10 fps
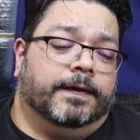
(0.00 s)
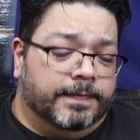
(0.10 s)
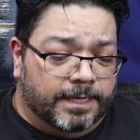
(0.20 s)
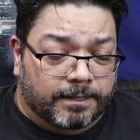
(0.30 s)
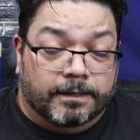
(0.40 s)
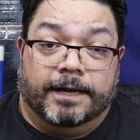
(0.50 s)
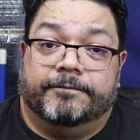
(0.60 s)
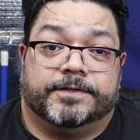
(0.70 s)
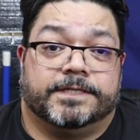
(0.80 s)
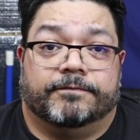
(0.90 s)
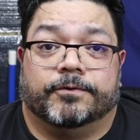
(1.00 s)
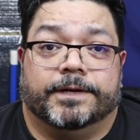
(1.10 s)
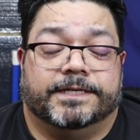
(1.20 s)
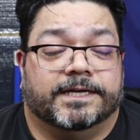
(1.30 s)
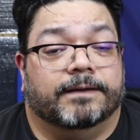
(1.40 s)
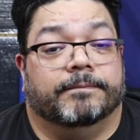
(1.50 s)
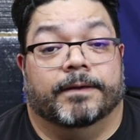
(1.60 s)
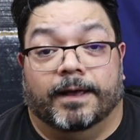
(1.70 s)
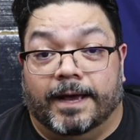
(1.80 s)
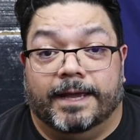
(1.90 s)
And yeah, have yourself a great time.
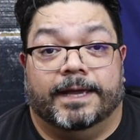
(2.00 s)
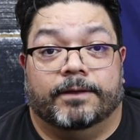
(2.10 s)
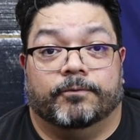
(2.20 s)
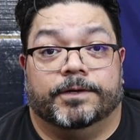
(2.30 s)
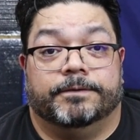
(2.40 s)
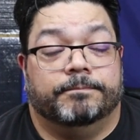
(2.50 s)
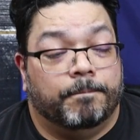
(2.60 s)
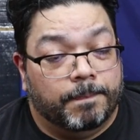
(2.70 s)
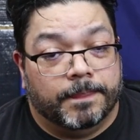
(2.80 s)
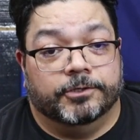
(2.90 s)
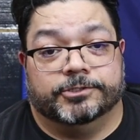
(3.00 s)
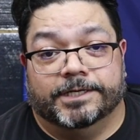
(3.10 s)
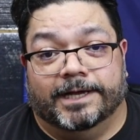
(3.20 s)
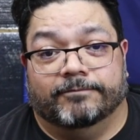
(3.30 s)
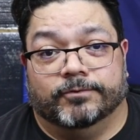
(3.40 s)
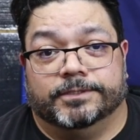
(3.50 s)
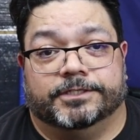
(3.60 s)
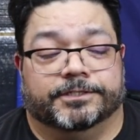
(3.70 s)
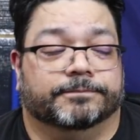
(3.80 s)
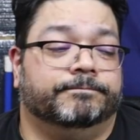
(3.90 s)
I had one. You should have one
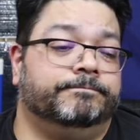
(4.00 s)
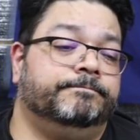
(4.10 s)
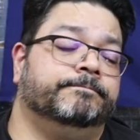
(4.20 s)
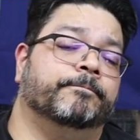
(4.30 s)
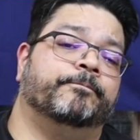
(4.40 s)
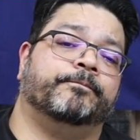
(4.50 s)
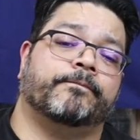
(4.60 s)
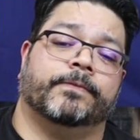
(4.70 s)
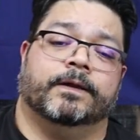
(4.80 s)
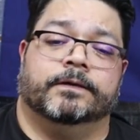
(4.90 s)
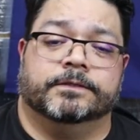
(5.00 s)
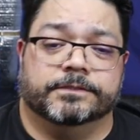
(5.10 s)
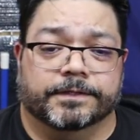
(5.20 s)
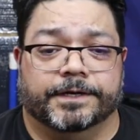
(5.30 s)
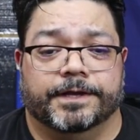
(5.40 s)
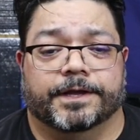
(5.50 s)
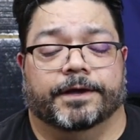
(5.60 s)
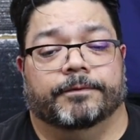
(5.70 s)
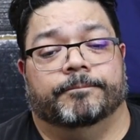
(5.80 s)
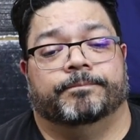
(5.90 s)
too. So there you
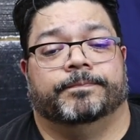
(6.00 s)
go.